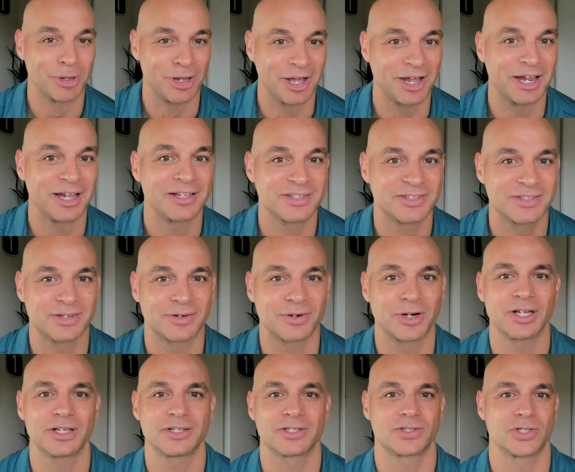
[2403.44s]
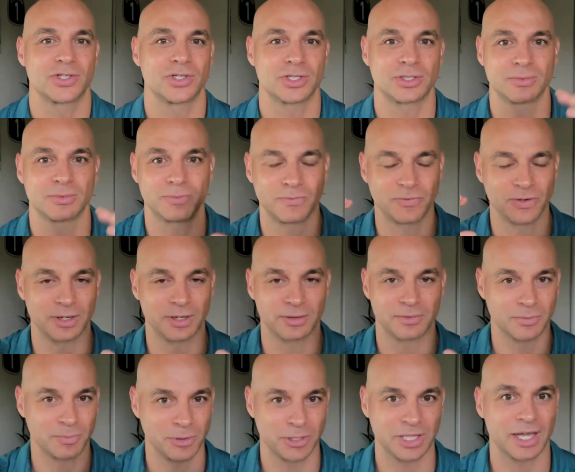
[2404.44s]
compliance, Grace. Just very
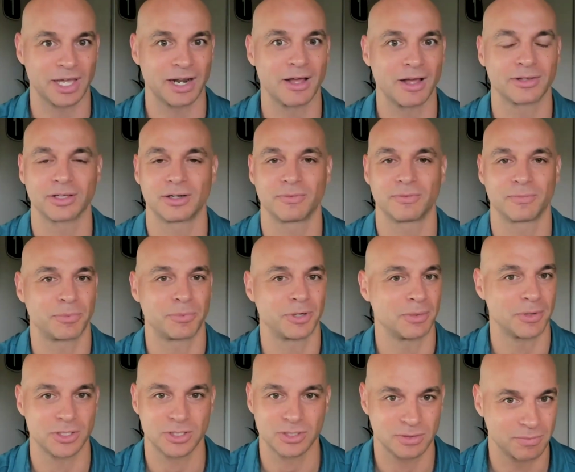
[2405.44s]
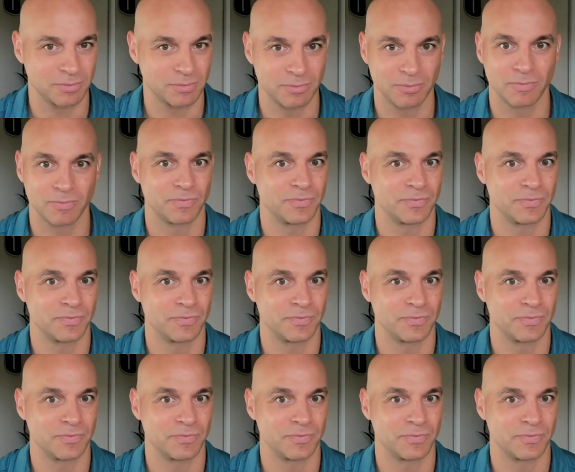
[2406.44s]
to put that out there. Pretty much,